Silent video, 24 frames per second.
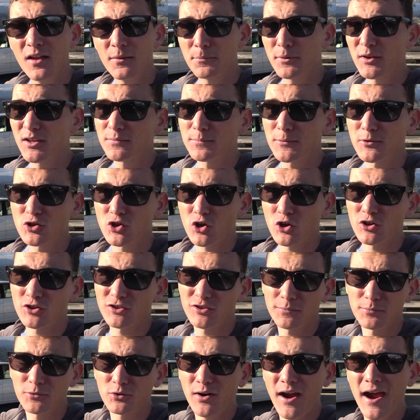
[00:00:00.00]
please be sure to
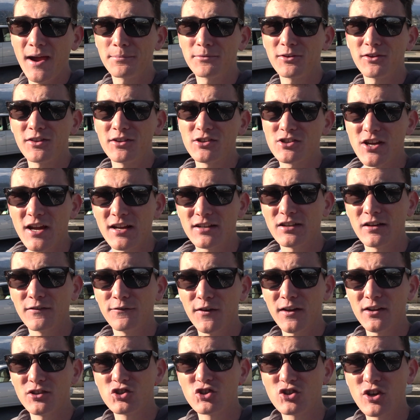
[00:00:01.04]
subscribe to the JJ
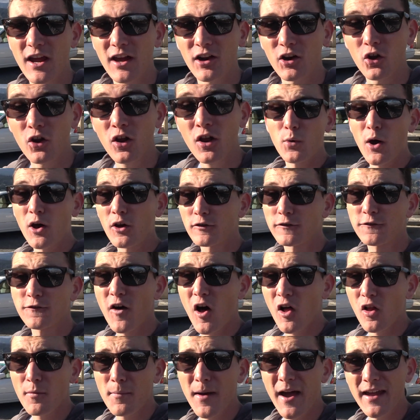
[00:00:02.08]
Vids channel, as well as
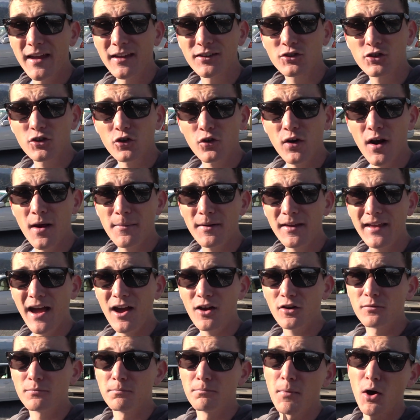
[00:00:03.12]
follow my Instagram
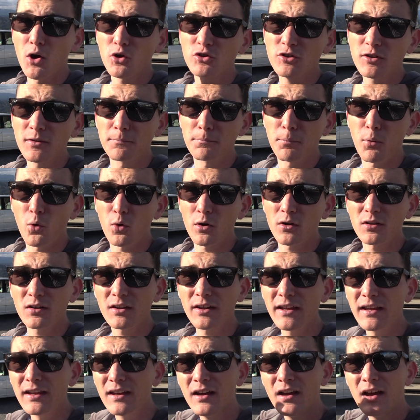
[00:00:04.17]
account, and most
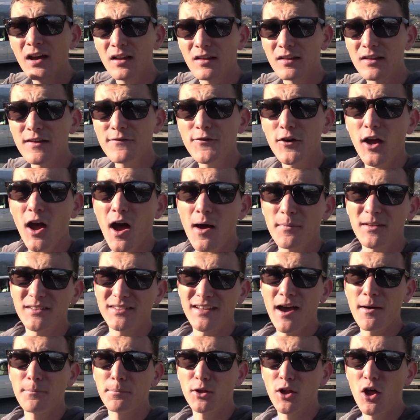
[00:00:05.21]
importantly, leave a comment
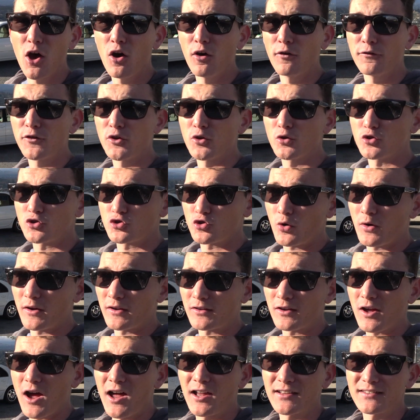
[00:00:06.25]
down below if you enjoy
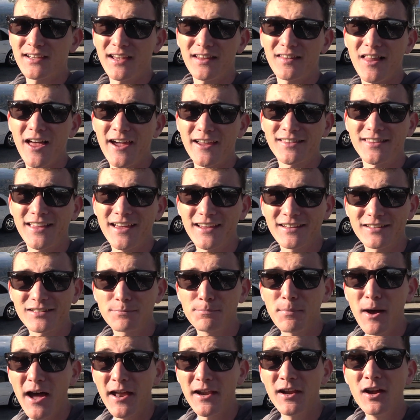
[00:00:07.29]
content like this.
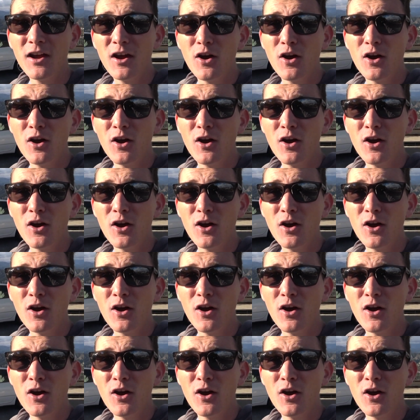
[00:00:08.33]
But